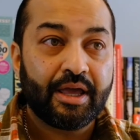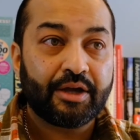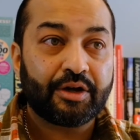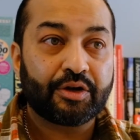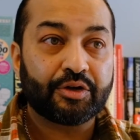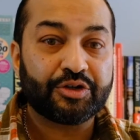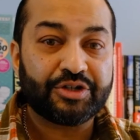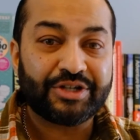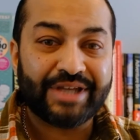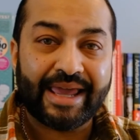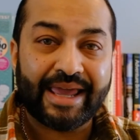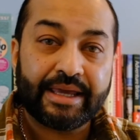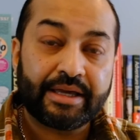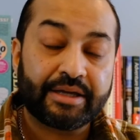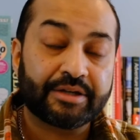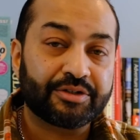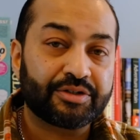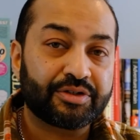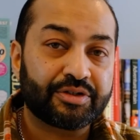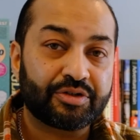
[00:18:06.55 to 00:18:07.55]
could take
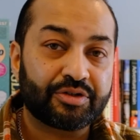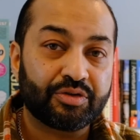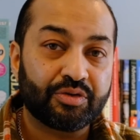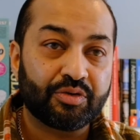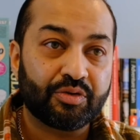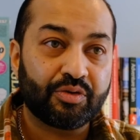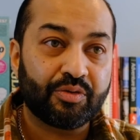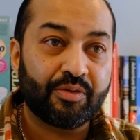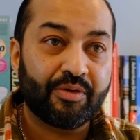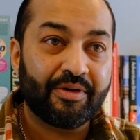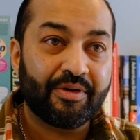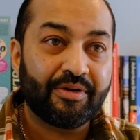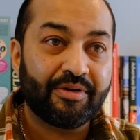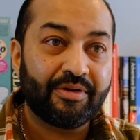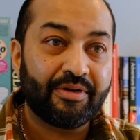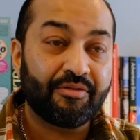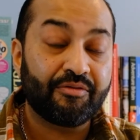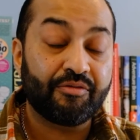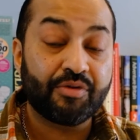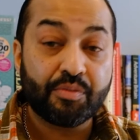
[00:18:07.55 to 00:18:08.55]
us to
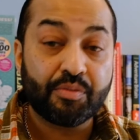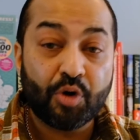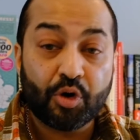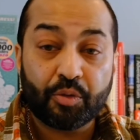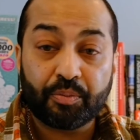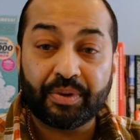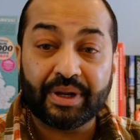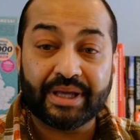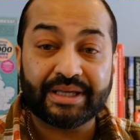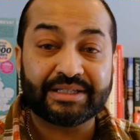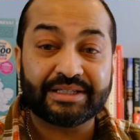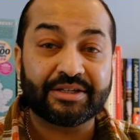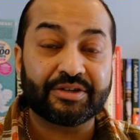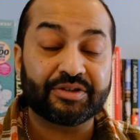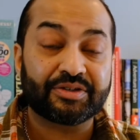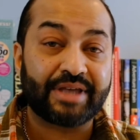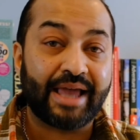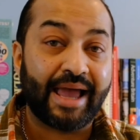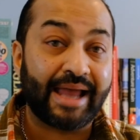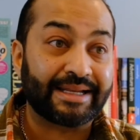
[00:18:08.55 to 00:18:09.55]
remote
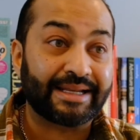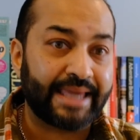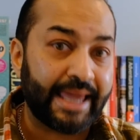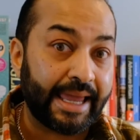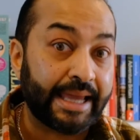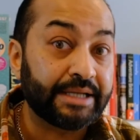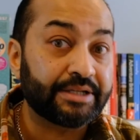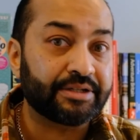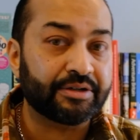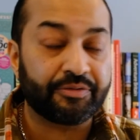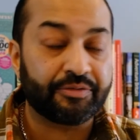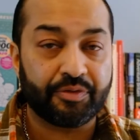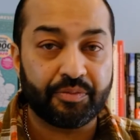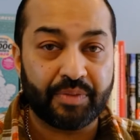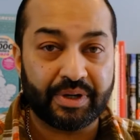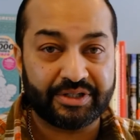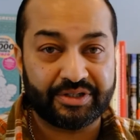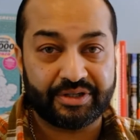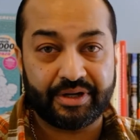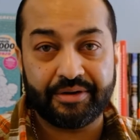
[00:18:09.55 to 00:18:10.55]
places and cater for
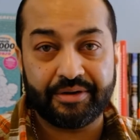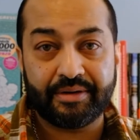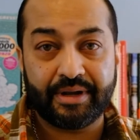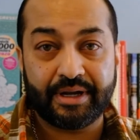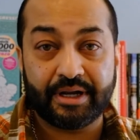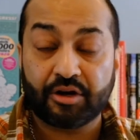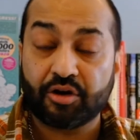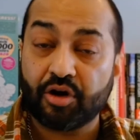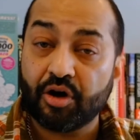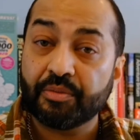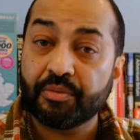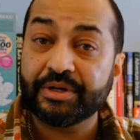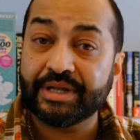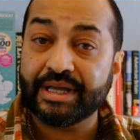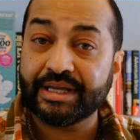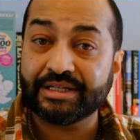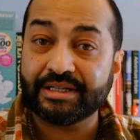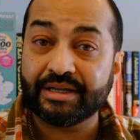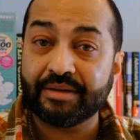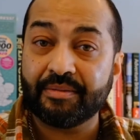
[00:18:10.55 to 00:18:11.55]
my son and
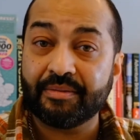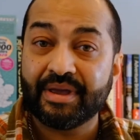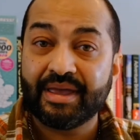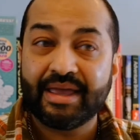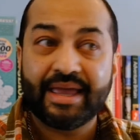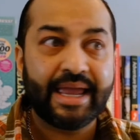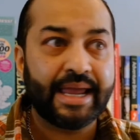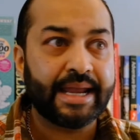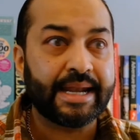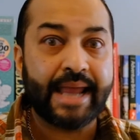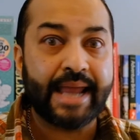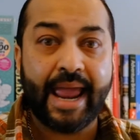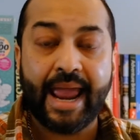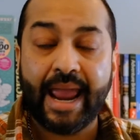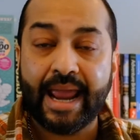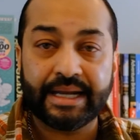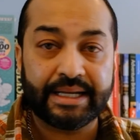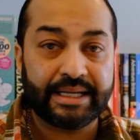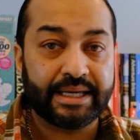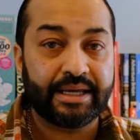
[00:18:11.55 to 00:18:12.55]
accommodate him in
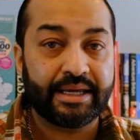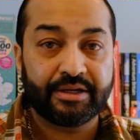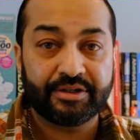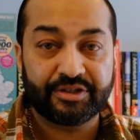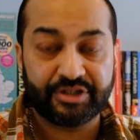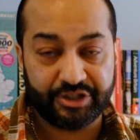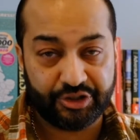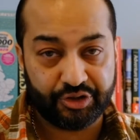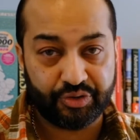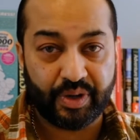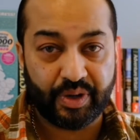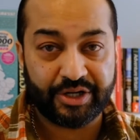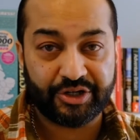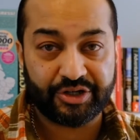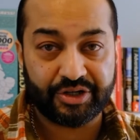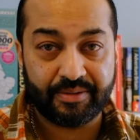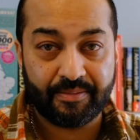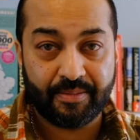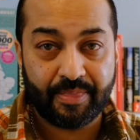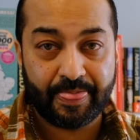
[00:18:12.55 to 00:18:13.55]
any
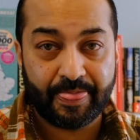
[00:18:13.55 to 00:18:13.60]
situation.